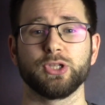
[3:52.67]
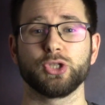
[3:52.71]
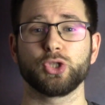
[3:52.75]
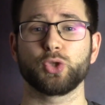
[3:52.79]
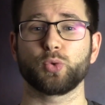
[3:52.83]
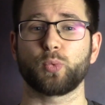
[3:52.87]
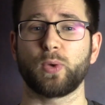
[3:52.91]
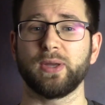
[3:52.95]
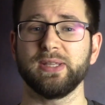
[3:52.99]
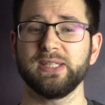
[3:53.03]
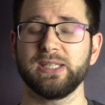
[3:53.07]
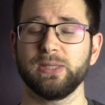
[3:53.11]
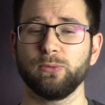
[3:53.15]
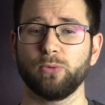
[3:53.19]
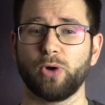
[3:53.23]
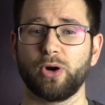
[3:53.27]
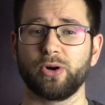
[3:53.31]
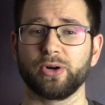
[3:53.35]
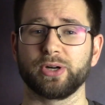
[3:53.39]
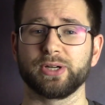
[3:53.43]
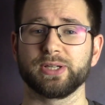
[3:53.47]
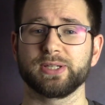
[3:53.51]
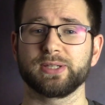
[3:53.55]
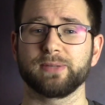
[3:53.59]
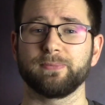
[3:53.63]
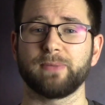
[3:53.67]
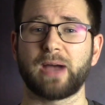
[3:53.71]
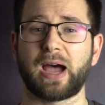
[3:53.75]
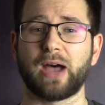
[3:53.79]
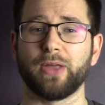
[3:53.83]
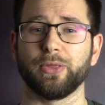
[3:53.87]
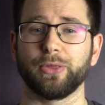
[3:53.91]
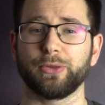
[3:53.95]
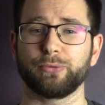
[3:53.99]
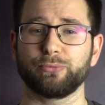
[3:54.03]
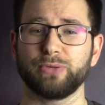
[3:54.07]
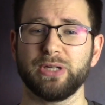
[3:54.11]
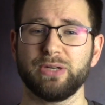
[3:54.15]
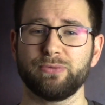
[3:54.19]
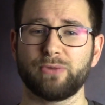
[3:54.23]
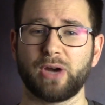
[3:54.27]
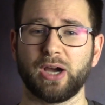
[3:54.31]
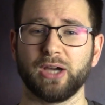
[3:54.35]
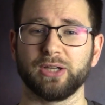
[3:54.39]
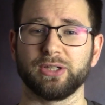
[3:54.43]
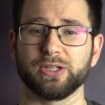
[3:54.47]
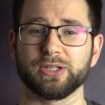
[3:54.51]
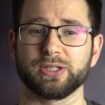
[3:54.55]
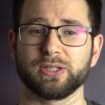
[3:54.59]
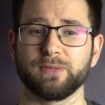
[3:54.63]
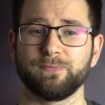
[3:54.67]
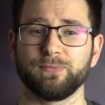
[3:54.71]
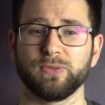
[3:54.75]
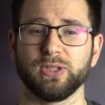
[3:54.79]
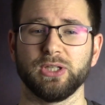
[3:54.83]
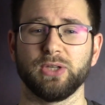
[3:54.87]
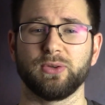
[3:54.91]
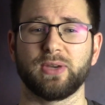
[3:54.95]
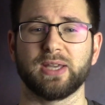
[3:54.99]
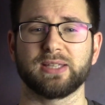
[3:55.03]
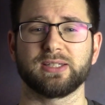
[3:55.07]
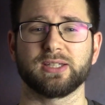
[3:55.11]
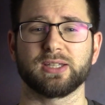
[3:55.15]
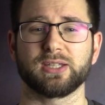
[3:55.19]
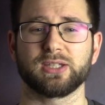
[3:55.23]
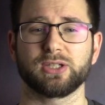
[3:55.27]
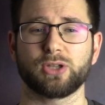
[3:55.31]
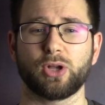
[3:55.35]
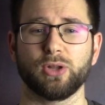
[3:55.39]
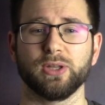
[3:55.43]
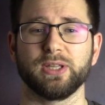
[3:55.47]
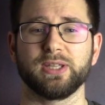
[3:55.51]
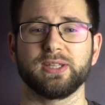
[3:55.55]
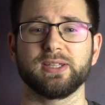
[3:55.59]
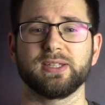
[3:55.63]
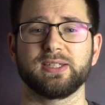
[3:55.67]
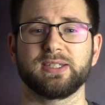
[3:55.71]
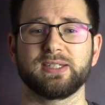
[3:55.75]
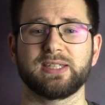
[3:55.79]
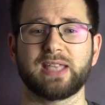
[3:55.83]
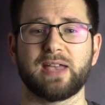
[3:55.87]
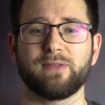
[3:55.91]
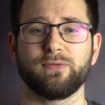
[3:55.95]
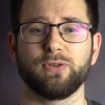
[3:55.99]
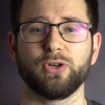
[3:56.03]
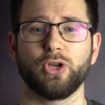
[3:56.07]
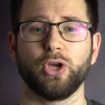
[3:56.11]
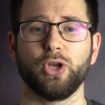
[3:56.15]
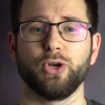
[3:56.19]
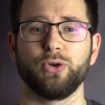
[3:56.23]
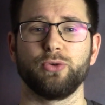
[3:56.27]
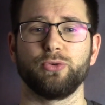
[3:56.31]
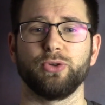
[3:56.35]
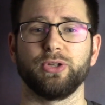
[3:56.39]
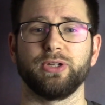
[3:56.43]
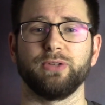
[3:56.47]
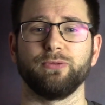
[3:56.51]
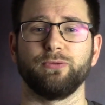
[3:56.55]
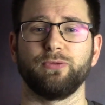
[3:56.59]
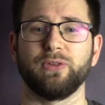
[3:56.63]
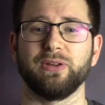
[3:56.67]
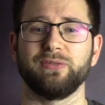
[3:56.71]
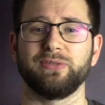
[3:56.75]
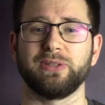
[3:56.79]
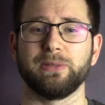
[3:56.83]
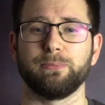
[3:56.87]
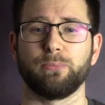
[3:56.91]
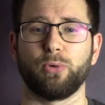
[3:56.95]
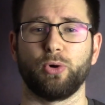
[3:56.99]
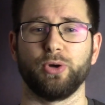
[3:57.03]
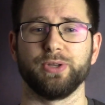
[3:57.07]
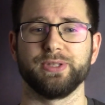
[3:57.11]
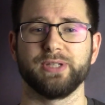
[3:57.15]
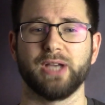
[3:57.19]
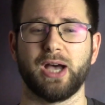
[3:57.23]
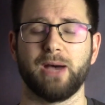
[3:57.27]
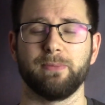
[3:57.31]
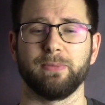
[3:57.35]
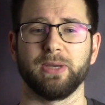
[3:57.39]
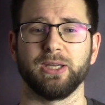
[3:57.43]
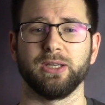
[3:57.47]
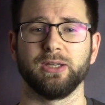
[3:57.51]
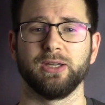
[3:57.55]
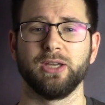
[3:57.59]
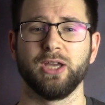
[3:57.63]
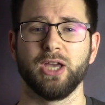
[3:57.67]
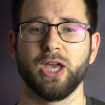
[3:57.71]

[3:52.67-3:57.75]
20 Warriors and 3 Riders, you get a solid 750 point army,